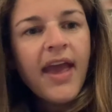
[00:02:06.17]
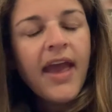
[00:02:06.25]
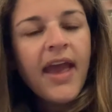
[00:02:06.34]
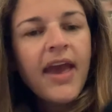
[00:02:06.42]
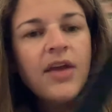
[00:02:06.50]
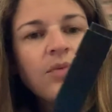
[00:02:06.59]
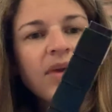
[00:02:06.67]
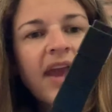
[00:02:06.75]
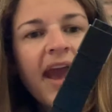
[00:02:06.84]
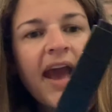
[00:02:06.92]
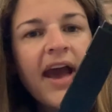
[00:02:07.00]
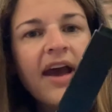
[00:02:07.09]
and we
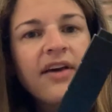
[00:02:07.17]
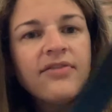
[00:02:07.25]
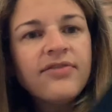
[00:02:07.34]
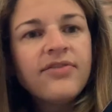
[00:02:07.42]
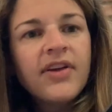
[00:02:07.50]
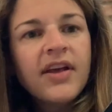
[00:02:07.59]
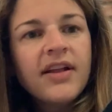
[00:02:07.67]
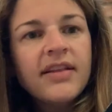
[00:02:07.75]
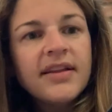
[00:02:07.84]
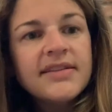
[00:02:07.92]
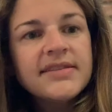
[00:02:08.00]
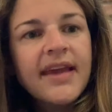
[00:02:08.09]
have,
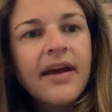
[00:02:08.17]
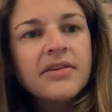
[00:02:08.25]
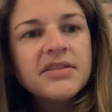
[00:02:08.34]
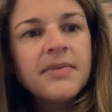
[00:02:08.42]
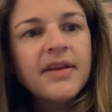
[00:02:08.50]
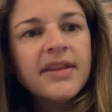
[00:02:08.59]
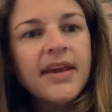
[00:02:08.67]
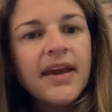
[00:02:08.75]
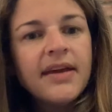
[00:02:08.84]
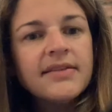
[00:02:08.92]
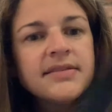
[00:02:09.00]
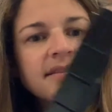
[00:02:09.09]
let's count them at the
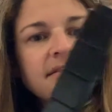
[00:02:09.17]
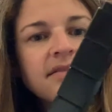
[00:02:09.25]
end,